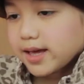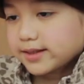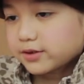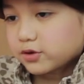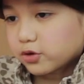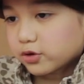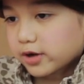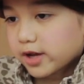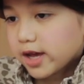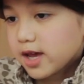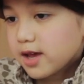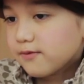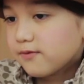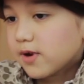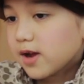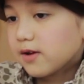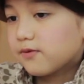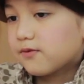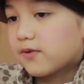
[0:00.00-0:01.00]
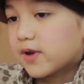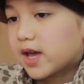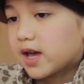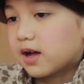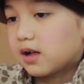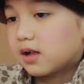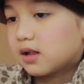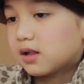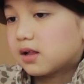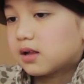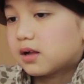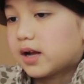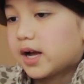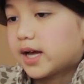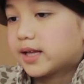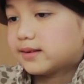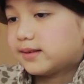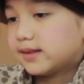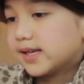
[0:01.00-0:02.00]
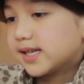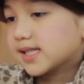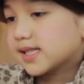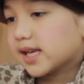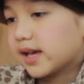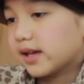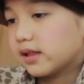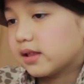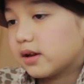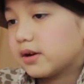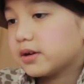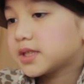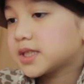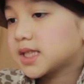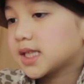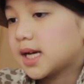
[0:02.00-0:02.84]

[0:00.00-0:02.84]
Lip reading: It's okay if I fail, at least I learned